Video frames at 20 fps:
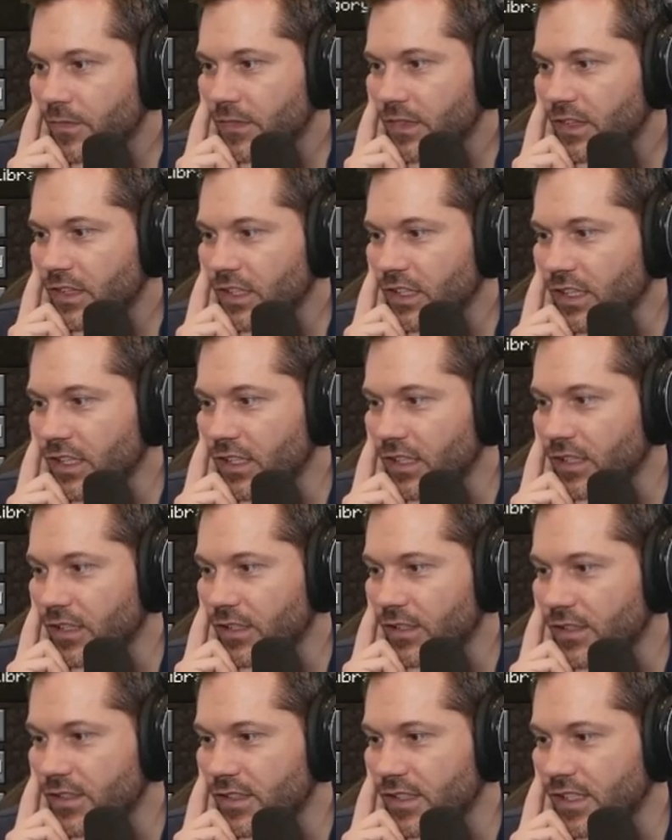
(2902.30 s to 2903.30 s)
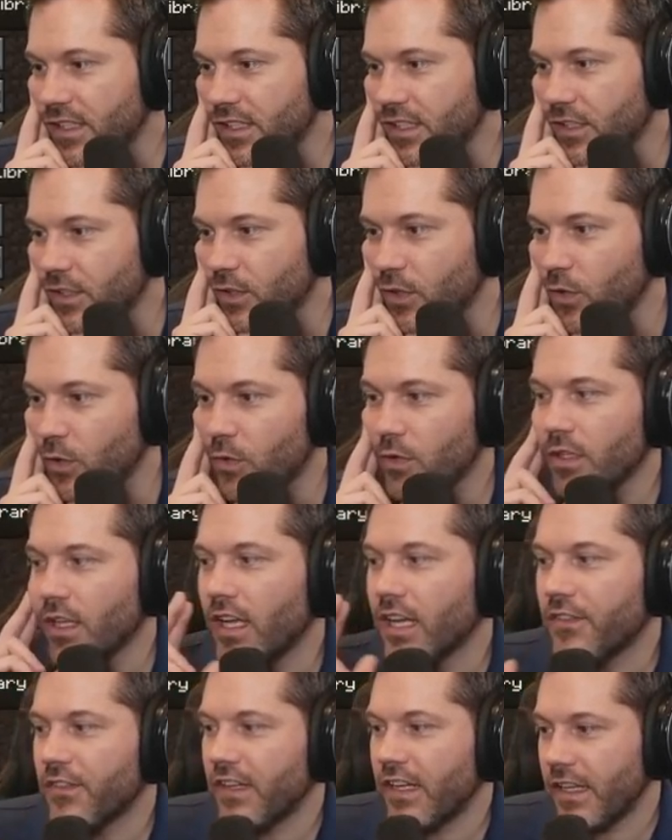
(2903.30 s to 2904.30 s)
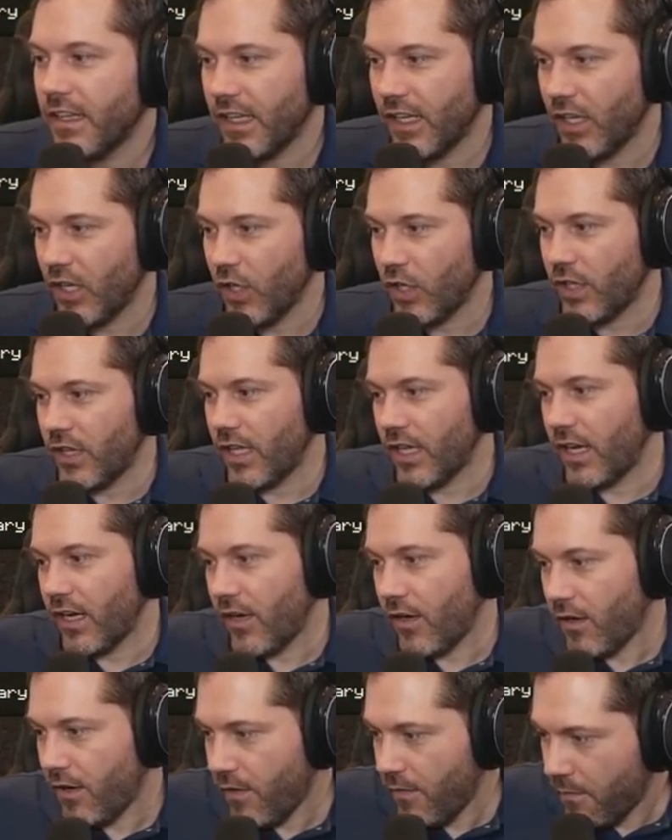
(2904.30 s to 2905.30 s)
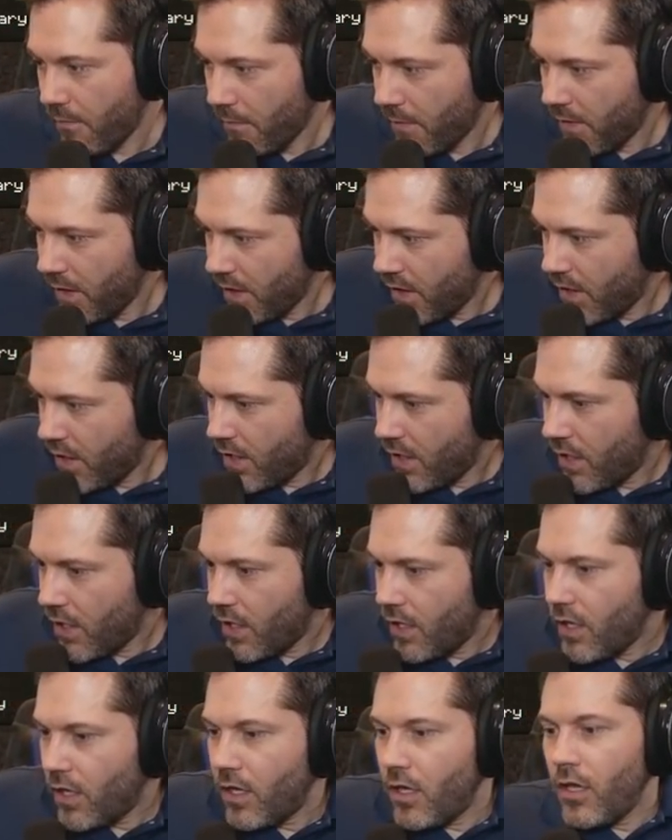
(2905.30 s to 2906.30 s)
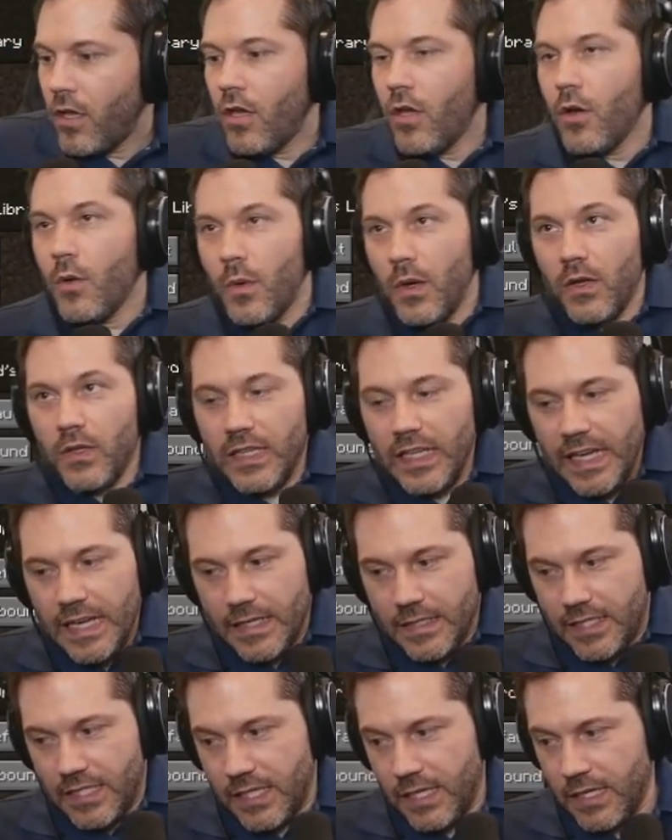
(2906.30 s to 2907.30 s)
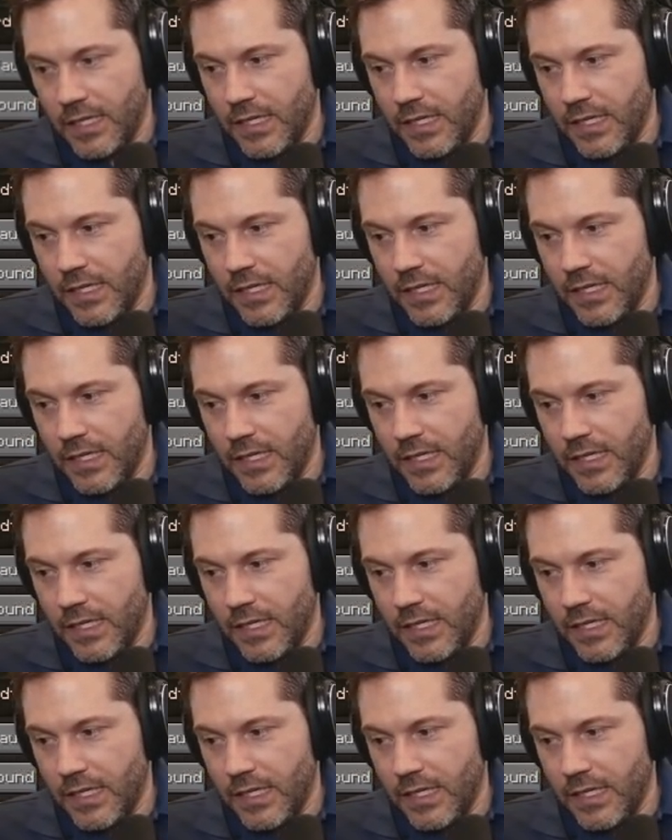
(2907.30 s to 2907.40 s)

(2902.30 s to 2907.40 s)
Not seeing a whole lot of anything good there. Well, neat.